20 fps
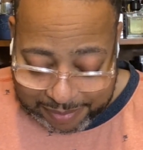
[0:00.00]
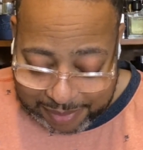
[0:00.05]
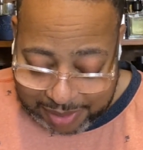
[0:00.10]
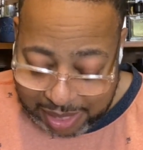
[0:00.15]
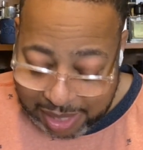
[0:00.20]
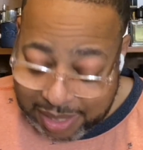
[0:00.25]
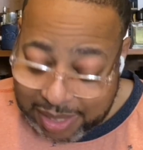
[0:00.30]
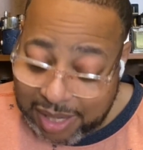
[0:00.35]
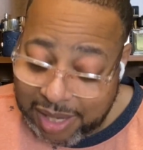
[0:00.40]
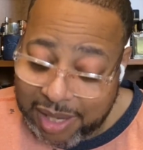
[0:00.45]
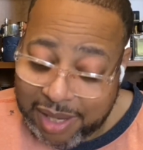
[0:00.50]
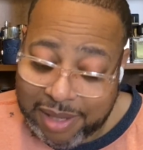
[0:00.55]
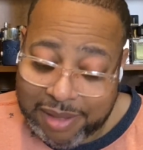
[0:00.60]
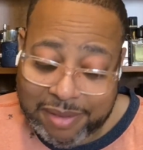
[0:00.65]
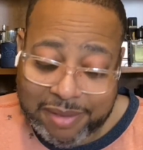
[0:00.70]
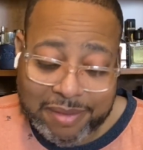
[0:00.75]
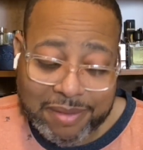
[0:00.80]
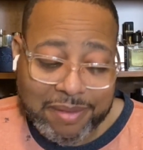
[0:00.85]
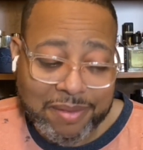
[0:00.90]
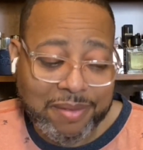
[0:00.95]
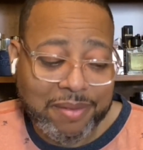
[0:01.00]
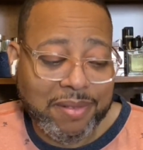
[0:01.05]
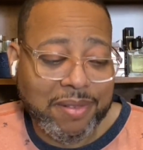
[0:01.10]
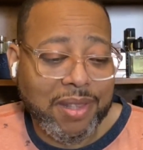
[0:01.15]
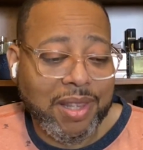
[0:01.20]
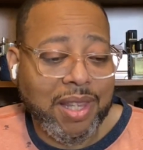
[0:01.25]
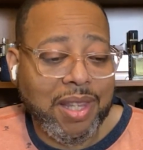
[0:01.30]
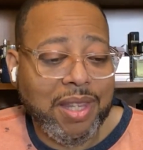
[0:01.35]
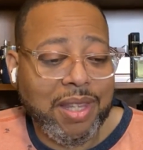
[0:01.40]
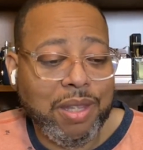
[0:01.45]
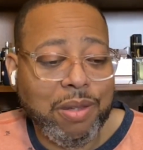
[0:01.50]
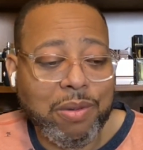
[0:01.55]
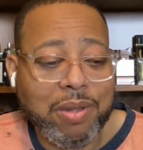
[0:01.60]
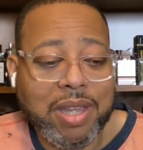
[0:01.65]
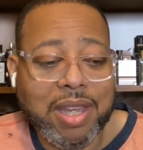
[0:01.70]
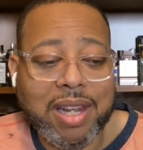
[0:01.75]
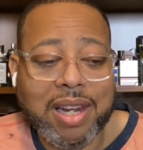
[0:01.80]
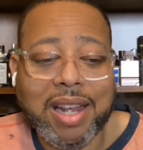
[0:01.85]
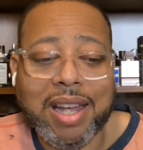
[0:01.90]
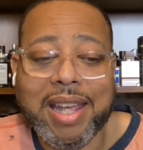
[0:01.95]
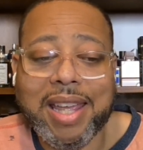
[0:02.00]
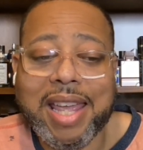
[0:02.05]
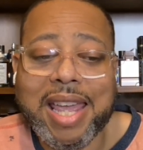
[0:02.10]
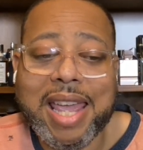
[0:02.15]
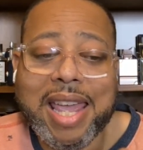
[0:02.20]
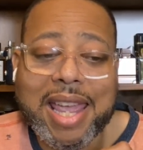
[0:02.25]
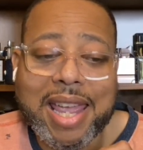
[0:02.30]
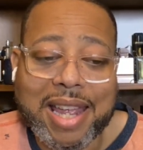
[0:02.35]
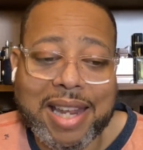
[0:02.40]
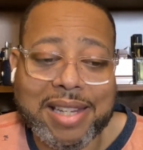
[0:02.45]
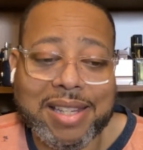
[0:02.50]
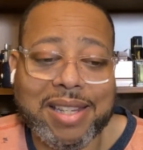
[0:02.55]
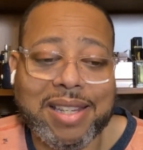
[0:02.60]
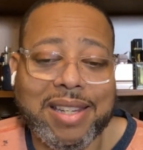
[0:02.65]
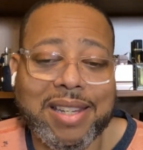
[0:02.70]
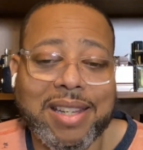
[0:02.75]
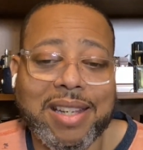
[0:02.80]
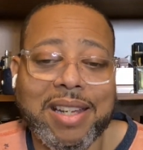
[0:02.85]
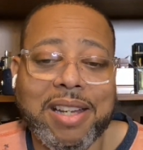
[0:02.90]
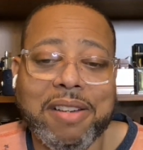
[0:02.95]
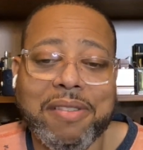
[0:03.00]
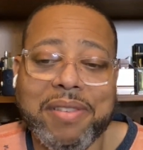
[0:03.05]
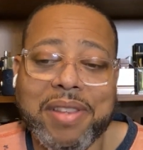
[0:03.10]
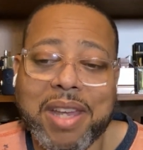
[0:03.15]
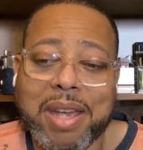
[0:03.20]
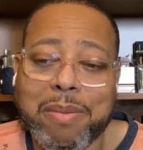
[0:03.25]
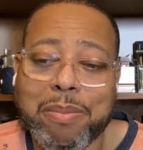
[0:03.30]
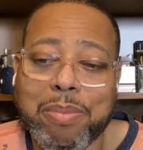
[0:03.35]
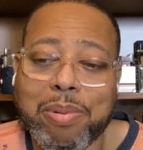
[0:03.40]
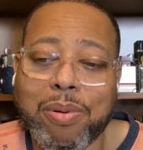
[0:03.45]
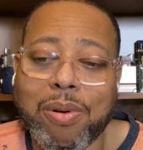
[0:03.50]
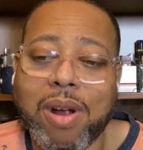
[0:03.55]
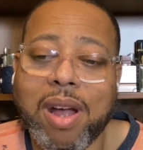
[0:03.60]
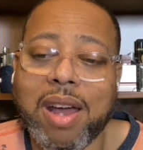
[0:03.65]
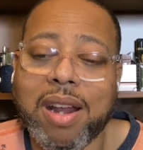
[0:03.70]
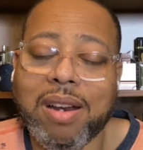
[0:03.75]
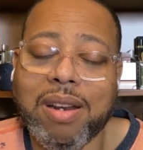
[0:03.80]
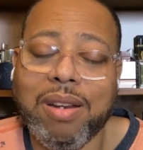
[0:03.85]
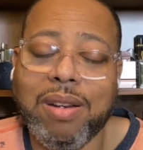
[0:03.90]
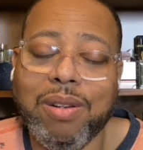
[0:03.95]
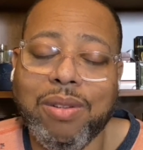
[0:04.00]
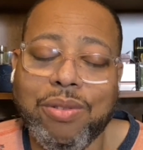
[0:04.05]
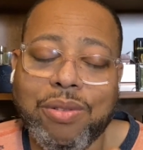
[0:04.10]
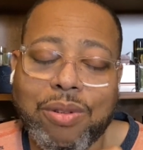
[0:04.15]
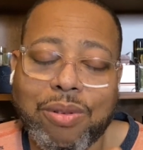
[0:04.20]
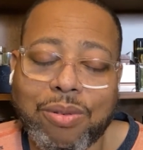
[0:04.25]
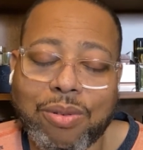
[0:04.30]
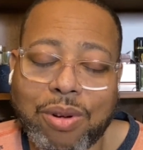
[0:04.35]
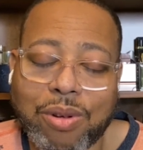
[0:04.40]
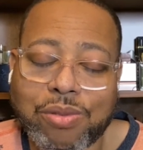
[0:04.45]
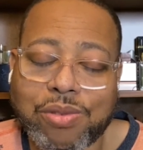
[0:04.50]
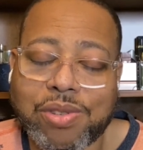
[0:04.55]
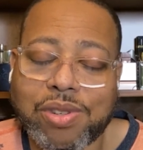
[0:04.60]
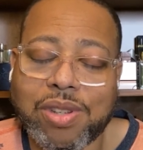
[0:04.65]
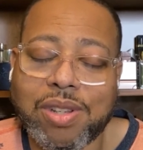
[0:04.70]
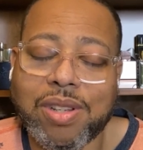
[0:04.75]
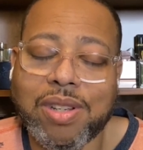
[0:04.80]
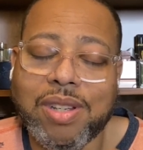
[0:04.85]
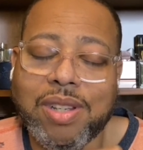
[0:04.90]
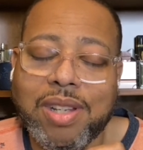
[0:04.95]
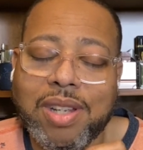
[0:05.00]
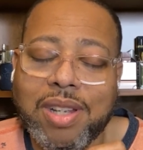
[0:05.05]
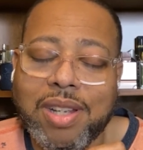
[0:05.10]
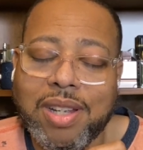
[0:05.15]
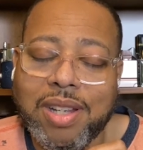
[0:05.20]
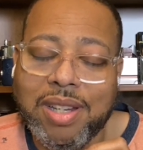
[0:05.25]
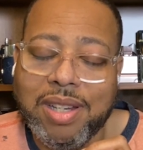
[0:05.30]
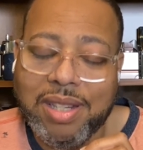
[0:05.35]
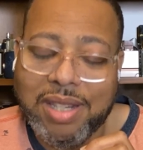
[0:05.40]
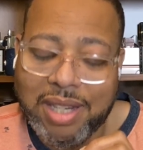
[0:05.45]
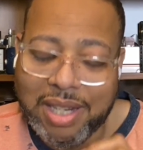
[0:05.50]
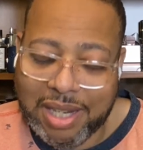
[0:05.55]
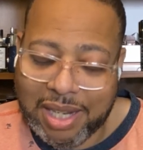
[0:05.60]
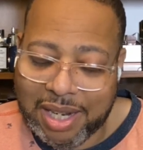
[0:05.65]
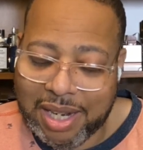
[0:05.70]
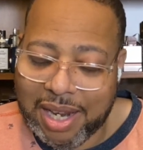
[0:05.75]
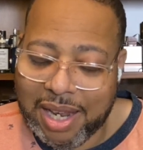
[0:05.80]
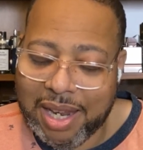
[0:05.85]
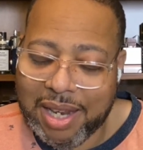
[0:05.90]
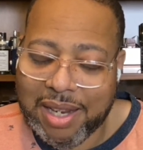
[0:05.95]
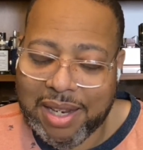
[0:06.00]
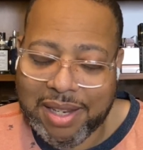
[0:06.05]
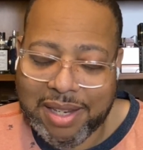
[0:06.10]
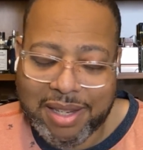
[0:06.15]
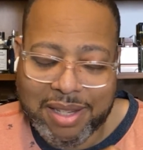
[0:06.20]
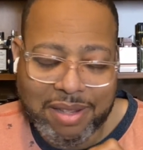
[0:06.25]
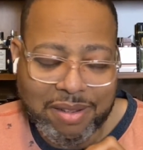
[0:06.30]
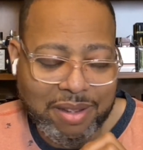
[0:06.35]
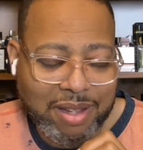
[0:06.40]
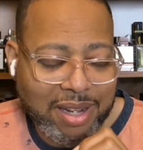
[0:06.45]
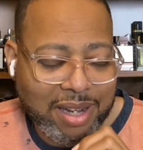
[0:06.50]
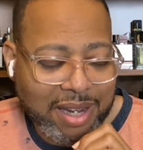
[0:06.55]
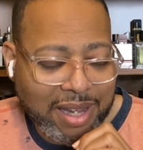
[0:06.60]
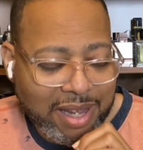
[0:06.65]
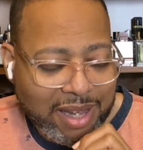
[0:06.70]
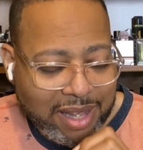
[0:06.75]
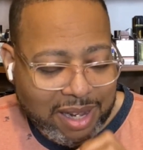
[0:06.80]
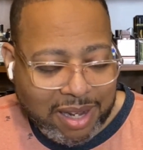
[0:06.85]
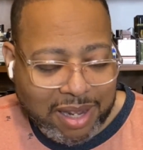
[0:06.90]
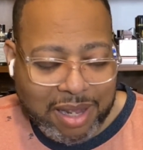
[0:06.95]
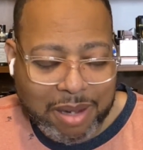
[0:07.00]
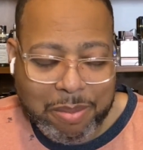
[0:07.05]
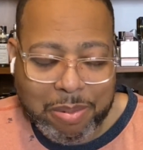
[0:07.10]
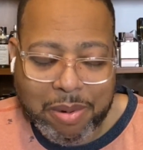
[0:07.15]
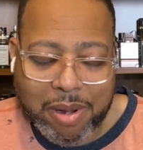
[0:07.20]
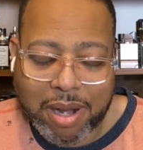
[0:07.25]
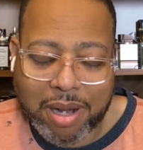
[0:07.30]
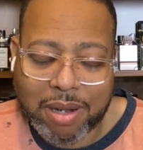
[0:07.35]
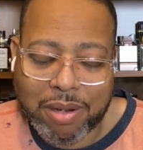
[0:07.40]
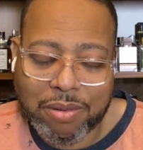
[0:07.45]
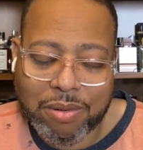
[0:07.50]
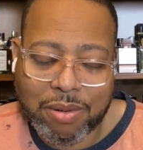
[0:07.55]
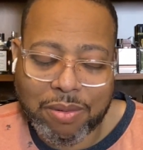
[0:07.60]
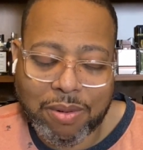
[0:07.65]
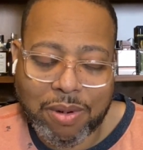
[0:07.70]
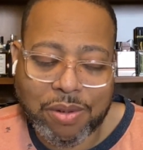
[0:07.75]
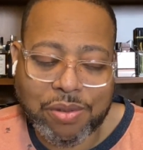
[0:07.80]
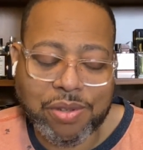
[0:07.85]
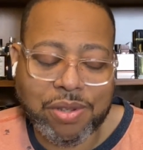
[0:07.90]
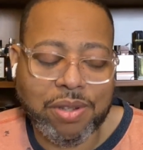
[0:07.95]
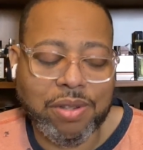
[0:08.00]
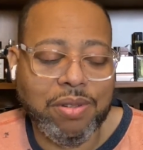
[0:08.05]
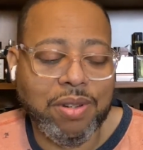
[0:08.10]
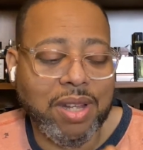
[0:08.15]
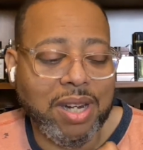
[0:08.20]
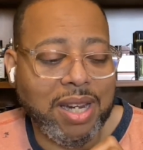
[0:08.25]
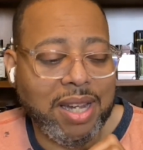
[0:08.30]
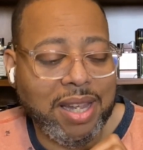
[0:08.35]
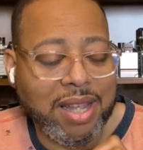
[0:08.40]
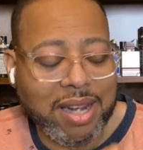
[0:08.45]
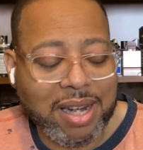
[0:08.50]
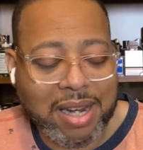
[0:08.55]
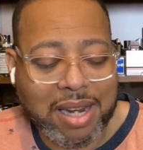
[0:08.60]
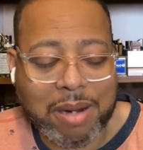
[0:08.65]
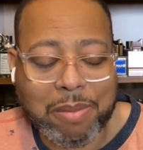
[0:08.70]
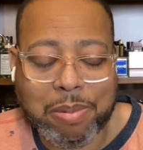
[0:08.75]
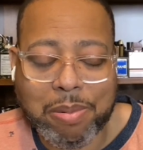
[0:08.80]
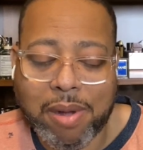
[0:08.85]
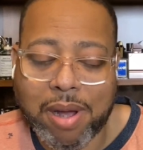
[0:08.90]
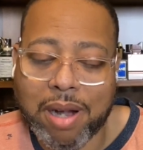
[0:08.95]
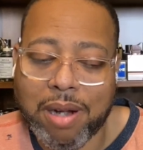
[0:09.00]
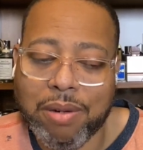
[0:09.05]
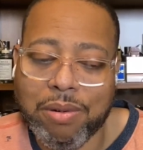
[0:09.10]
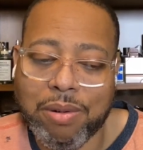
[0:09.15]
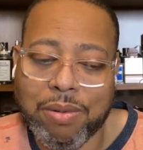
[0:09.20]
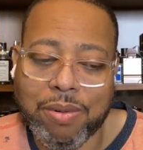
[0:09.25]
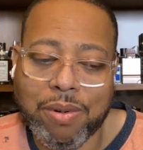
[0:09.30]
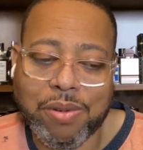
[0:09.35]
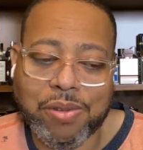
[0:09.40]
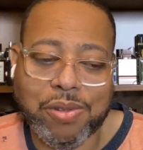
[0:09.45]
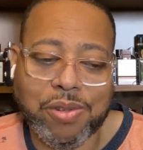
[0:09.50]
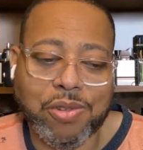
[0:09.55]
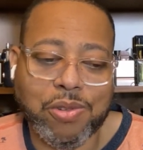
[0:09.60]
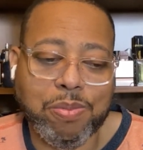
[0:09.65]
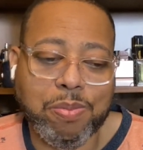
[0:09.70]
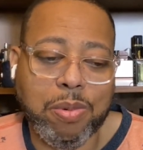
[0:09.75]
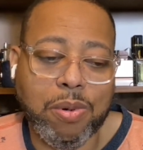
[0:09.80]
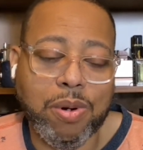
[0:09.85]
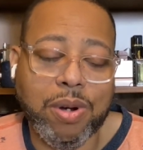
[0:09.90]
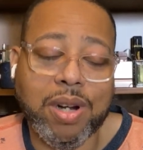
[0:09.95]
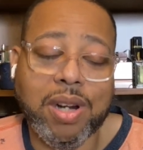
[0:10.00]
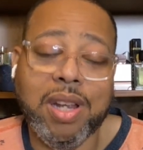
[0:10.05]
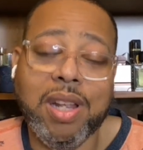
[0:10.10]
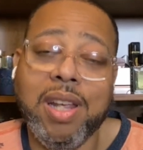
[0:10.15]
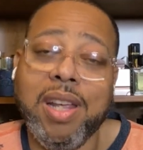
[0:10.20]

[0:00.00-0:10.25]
Again, you get a hint of that Prada Luna Rossa DNA. You get a hint of that Prada Luna Rossa. You get a hint of that Prada Luna Rossa Sport.